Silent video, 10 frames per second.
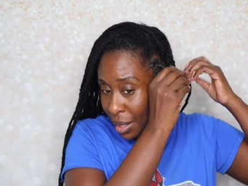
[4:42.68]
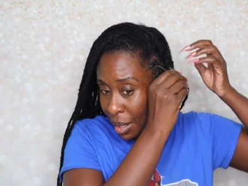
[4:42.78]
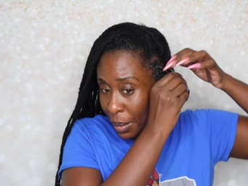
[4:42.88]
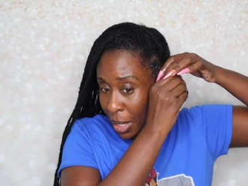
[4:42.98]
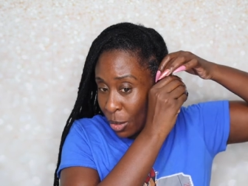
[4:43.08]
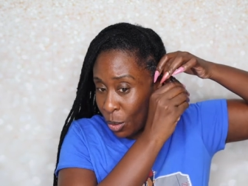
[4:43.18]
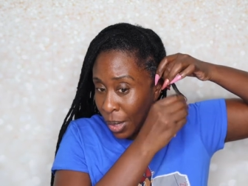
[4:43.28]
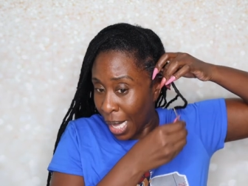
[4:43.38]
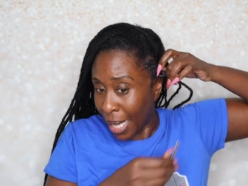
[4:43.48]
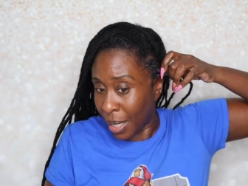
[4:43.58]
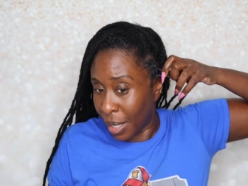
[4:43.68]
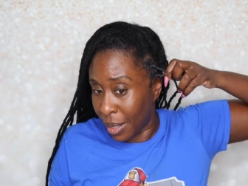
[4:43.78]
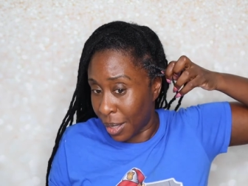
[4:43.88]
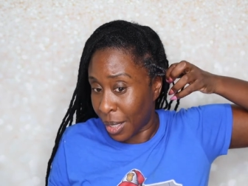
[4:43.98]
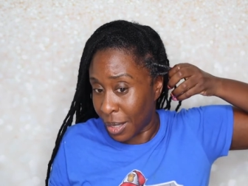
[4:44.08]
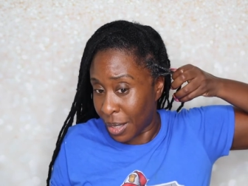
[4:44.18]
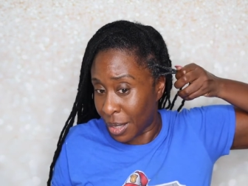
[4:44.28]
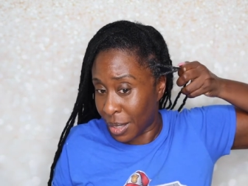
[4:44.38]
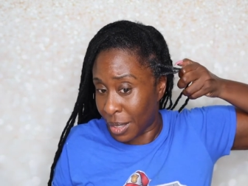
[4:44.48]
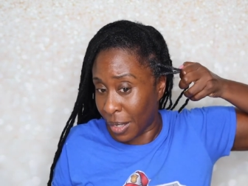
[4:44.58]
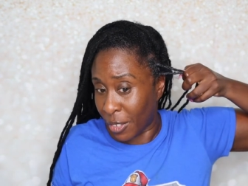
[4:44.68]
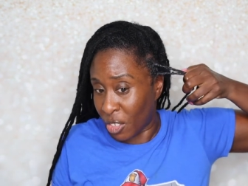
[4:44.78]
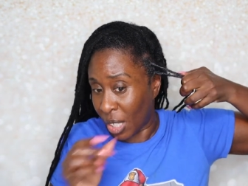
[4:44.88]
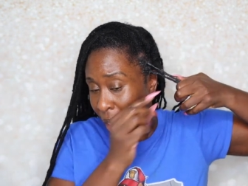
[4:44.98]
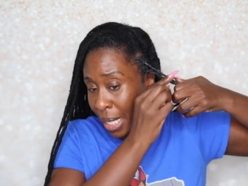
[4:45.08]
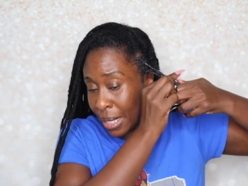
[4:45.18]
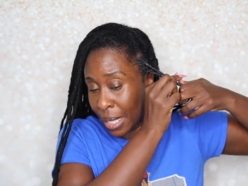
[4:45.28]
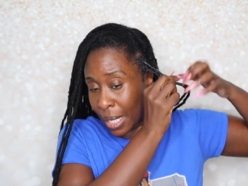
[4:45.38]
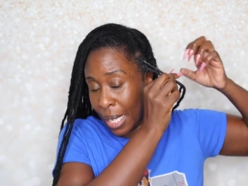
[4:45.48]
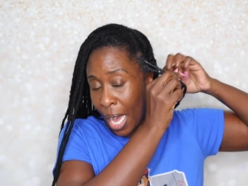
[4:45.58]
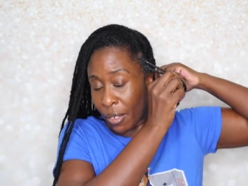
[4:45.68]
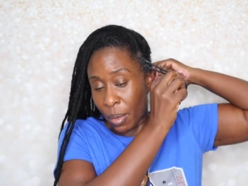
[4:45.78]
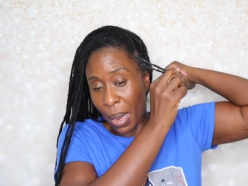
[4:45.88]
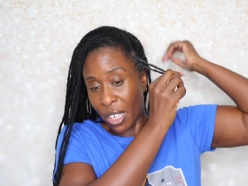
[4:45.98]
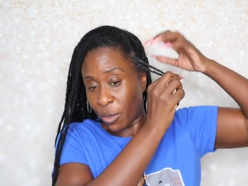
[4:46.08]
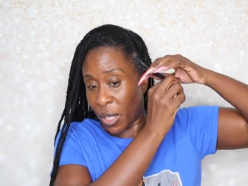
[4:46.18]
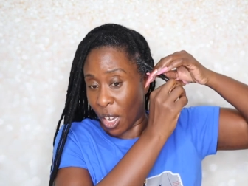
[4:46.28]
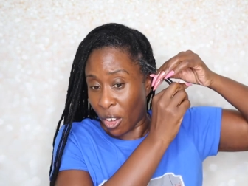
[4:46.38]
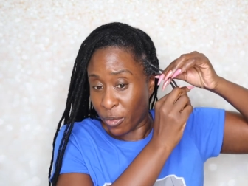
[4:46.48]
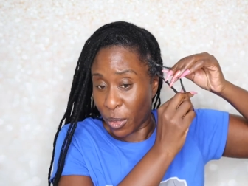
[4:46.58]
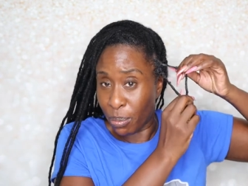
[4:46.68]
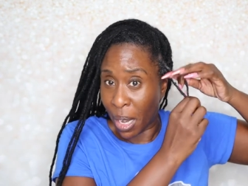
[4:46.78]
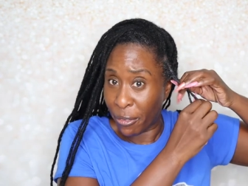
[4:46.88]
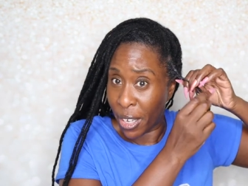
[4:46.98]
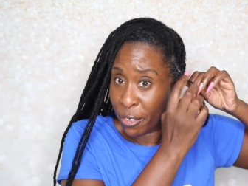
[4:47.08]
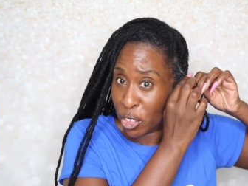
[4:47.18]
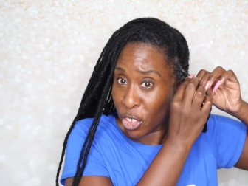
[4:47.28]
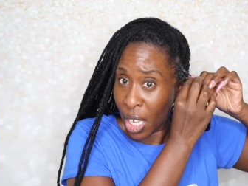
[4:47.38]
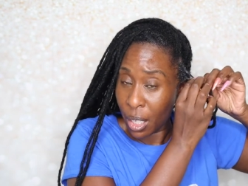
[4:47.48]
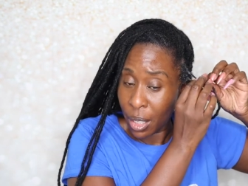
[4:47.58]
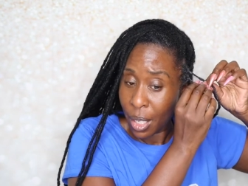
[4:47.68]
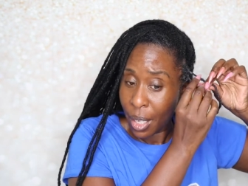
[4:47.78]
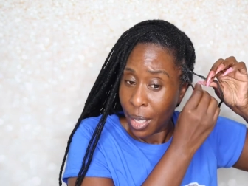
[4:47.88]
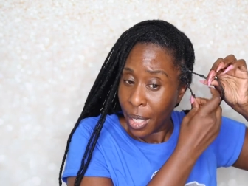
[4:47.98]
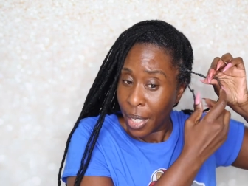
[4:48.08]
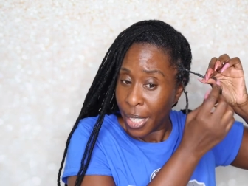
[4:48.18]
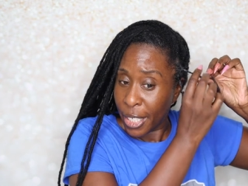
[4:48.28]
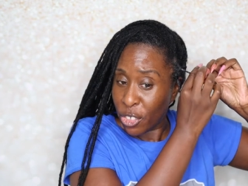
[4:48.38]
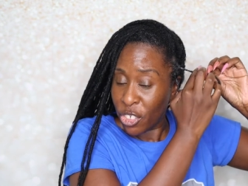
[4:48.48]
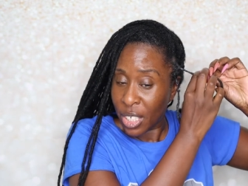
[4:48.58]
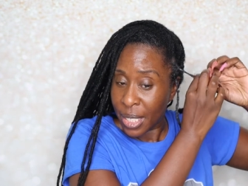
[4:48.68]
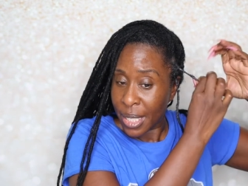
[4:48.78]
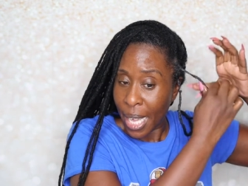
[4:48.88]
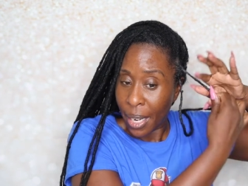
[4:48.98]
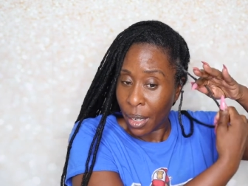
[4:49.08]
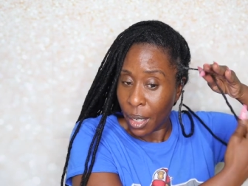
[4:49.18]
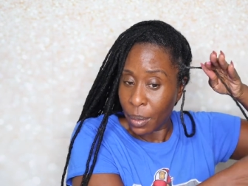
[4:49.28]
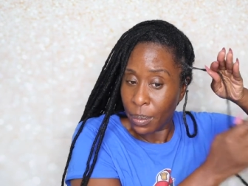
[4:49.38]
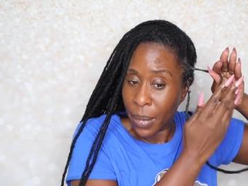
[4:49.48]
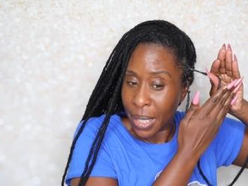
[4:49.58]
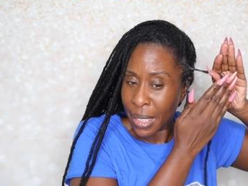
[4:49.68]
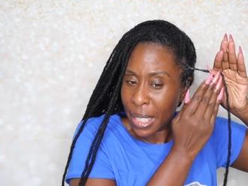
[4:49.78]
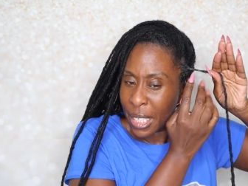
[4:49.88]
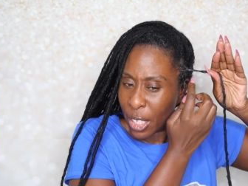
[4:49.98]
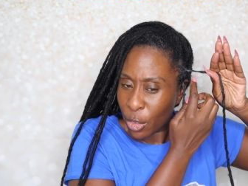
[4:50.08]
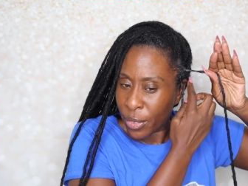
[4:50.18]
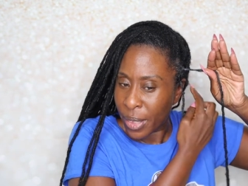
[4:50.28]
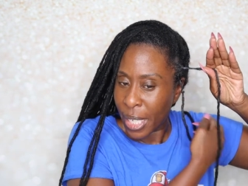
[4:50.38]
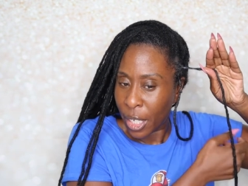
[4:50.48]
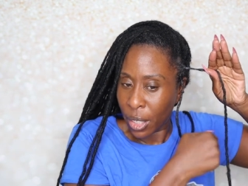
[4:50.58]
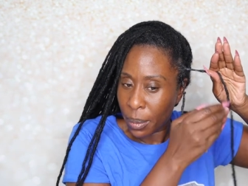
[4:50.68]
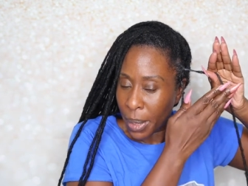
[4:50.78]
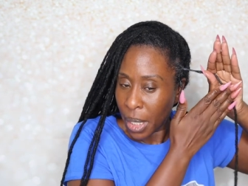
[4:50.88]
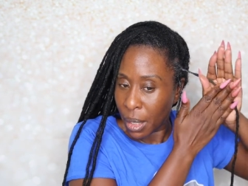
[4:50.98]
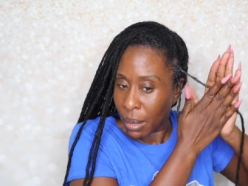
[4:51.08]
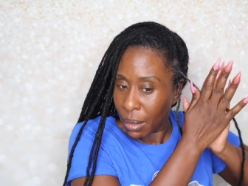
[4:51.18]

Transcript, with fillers: I mean, I do like the consistency of the gel. Like I said, it kind of reminds me of my favorite gel. It's just that um, it's a little thicker to me,